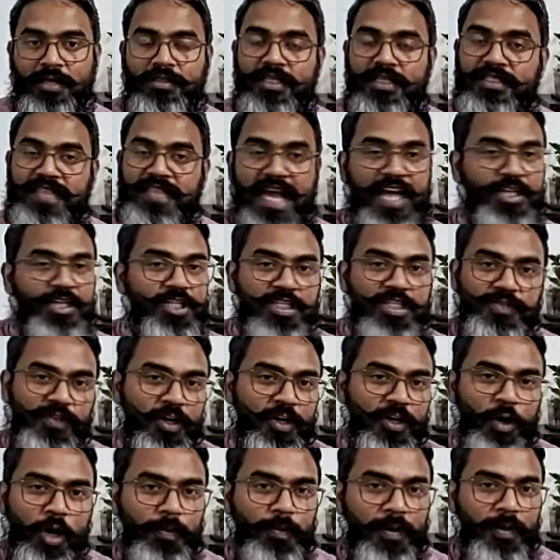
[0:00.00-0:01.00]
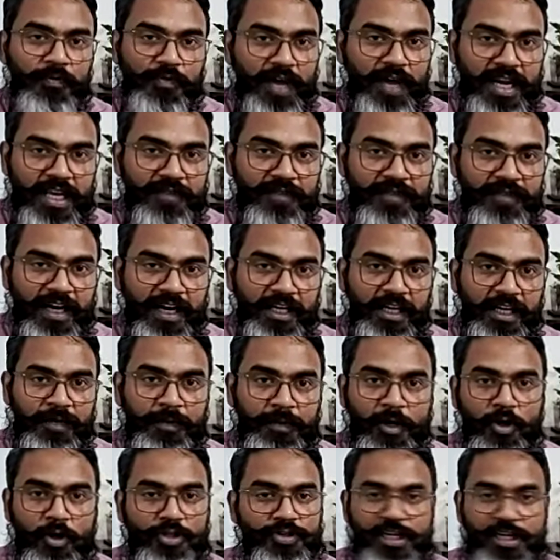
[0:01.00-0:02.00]
the sanctions will not be very
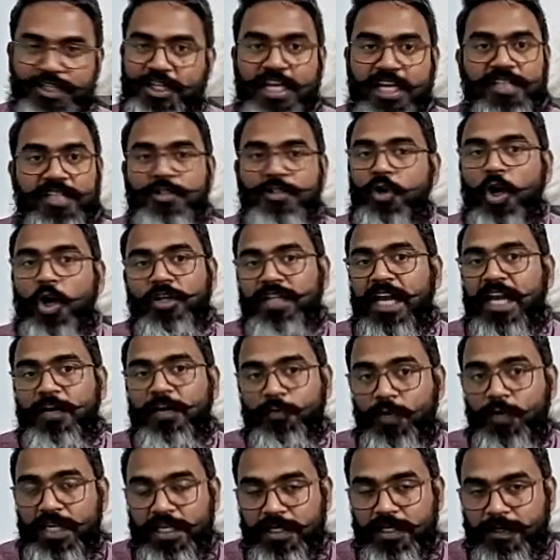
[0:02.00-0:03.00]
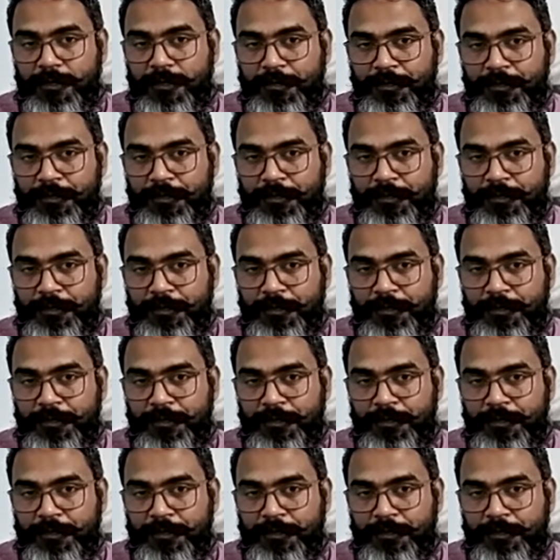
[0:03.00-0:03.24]
effective because Russia is not that weak.